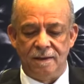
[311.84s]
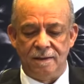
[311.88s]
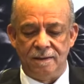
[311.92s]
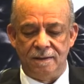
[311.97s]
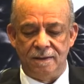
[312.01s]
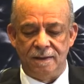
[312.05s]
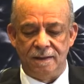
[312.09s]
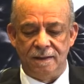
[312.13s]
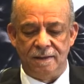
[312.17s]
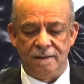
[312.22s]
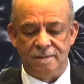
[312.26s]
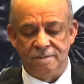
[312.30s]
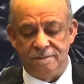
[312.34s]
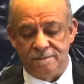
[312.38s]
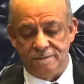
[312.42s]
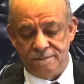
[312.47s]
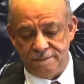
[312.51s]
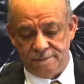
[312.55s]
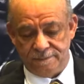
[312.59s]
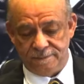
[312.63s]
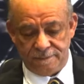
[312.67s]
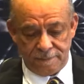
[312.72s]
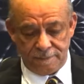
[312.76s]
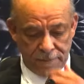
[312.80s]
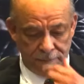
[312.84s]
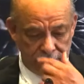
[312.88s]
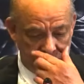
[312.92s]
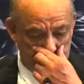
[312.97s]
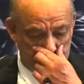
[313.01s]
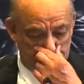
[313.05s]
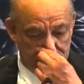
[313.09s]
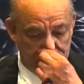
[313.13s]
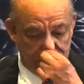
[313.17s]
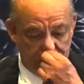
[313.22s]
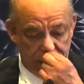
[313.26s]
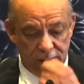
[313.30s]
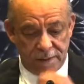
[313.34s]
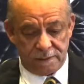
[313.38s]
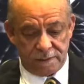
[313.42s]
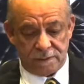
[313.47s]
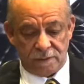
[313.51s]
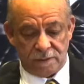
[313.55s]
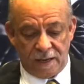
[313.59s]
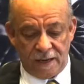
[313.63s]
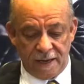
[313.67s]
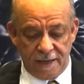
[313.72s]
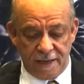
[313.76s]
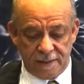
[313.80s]
And
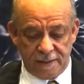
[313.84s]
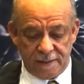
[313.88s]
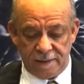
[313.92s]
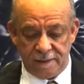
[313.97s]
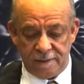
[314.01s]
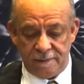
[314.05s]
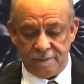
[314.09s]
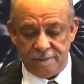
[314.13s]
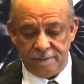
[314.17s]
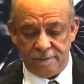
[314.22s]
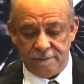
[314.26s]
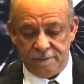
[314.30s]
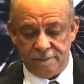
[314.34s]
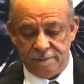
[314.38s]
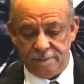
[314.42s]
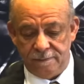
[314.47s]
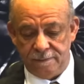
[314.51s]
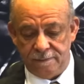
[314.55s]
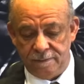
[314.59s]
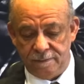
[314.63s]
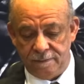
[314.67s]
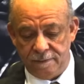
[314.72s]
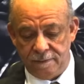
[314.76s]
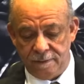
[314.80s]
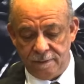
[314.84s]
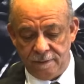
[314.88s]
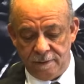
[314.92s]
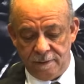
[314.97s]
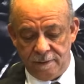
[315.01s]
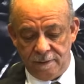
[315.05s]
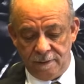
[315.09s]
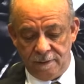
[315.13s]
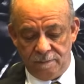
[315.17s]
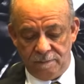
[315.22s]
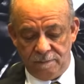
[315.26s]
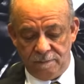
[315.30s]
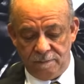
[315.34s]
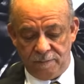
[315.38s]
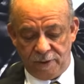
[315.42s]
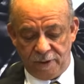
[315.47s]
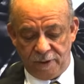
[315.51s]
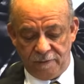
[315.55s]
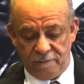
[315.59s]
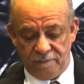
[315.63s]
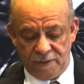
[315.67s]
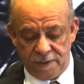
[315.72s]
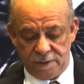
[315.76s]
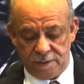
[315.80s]
so I had a
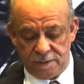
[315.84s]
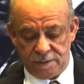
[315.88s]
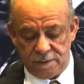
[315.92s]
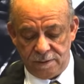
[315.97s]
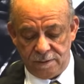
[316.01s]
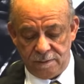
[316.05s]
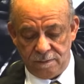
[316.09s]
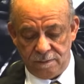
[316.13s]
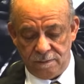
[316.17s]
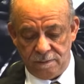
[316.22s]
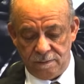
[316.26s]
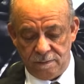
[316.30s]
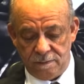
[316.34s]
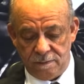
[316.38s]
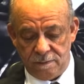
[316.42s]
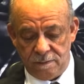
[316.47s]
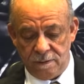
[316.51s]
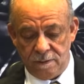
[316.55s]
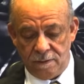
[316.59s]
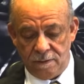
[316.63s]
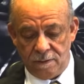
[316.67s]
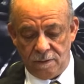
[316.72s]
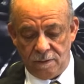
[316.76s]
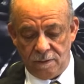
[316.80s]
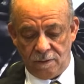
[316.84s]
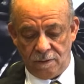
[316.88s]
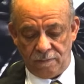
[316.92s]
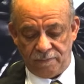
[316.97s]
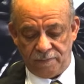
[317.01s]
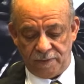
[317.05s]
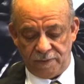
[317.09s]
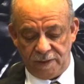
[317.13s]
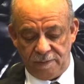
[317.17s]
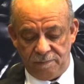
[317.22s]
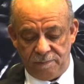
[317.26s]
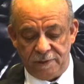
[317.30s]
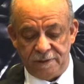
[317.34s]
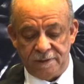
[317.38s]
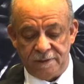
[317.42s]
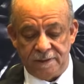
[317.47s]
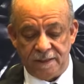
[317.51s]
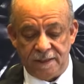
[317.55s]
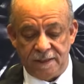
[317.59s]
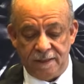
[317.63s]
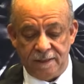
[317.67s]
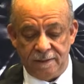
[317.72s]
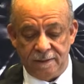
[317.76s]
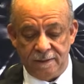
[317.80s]
privilege of
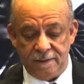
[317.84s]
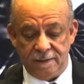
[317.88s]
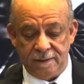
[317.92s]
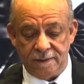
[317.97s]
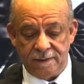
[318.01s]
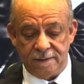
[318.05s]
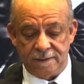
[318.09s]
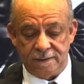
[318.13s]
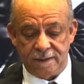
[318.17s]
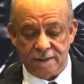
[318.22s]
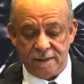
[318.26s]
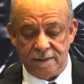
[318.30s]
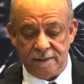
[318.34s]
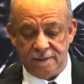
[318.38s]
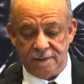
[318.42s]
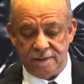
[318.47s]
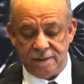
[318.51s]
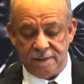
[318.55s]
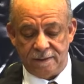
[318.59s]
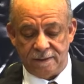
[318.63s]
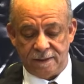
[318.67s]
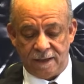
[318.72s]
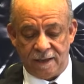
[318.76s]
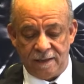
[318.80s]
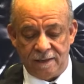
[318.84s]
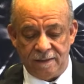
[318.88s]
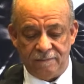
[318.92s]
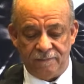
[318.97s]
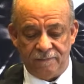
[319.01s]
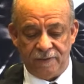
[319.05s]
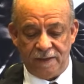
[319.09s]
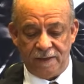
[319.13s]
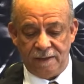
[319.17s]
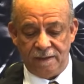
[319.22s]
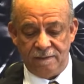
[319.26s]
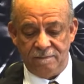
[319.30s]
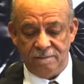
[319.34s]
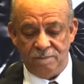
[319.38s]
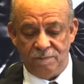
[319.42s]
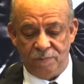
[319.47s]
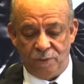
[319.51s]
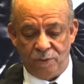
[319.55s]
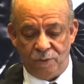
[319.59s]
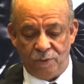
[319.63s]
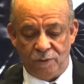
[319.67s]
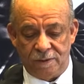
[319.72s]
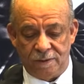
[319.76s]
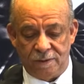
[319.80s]
representing the state in rather very
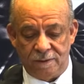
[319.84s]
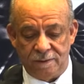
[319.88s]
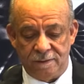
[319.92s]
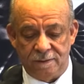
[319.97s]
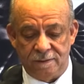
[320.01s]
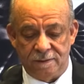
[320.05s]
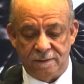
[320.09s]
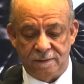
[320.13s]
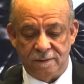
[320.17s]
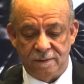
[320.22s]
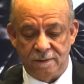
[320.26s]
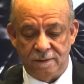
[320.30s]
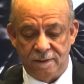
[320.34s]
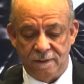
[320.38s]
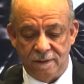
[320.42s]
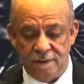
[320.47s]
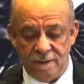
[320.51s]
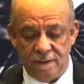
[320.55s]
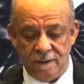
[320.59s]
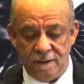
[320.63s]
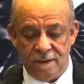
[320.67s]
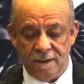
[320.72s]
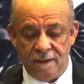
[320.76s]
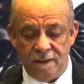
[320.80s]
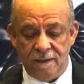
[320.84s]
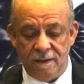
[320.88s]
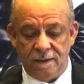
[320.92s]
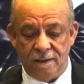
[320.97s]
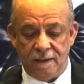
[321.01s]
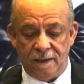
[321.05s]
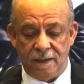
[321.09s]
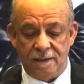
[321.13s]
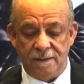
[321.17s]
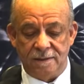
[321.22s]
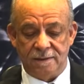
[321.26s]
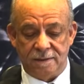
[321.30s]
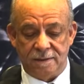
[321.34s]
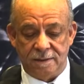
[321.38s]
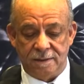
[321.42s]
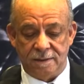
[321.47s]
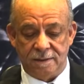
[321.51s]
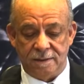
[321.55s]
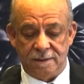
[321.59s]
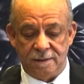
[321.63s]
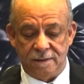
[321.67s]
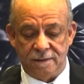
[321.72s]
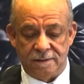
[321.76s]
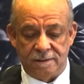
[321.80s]
important
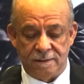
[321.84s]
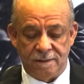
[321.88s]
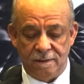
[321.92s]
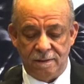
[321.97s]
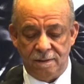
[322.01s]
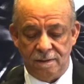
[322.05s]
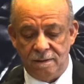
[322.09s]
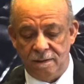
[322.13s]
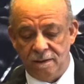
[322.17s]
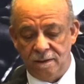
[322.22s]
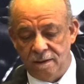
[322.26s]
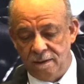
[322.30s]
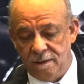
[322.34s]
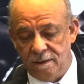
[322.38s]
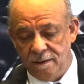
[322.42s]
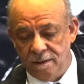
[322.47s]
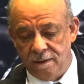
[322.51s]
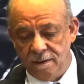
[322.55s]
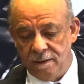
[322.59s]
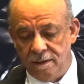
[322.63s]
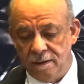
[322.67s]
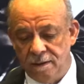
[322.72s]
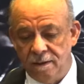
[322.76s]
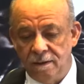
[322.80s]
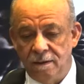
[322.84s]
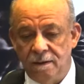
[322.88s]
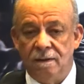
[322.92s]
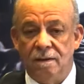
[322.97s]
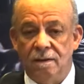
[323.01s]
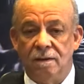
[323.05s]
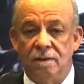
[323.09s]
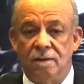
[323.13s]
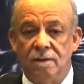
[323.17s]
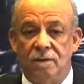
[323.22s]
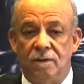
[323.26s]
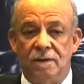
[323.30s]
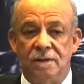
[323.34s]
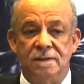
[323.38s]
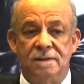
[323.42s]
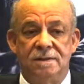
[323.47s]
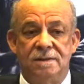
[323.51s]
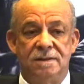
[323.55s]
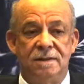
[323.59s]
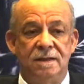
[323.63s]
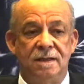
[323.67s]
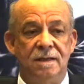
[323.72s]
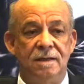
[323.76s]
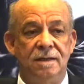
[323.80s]
cases
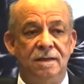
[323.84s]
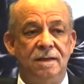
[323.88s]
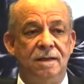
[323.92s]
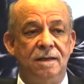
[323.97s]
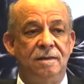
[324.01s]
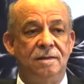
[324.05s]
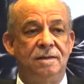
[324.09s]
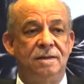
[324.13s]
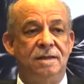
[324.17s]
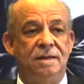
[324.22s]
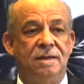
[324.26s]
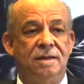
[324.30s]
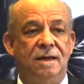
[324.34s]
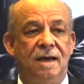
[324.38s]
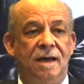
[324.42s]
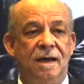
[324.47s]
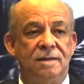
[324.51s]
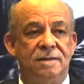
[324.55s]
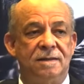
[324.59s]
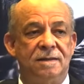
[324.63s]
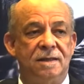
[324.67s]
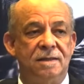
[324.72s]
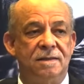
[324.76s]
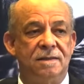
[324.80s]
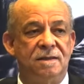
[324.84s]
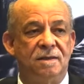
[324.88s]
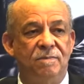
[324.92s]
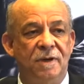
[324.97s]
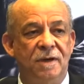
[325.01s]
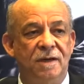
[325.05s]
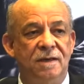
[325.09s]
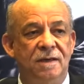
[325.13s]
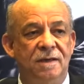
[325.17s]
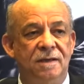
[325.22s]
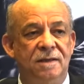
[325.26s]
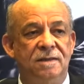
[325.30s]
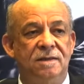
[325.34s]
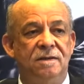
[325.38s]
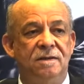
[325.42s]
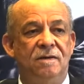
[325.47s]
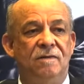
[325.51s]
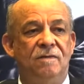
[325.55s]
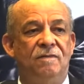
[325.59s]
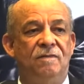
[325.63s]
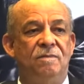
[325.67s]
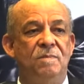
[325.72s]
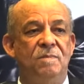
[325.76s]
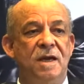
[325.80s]
concerning the accessibility
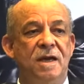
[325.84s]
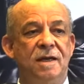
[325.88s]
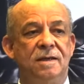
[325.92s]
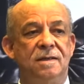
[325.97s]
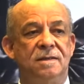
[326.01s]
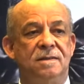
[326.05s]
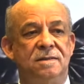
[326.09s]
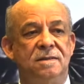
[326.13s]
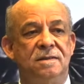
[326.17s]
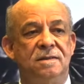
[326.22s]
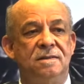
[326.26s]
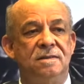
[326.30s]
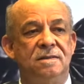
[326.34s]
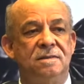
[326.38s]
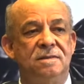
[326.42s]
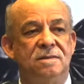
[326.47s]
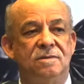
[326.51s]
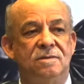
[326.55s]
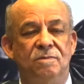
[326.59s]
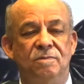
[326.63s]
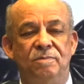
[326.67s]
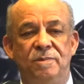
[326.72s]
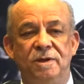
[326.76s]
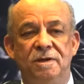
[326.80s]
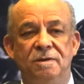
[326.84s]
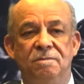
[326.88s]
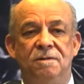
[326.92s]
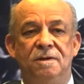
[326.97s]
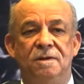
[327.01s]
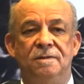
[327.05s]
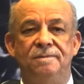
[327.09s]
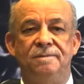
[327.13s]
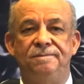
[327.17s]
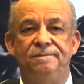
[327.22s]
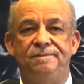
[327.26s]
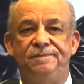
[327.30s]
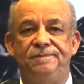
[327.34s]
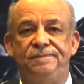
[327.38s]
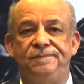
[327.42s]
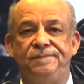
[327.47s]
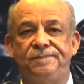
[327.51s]
of medicines to people.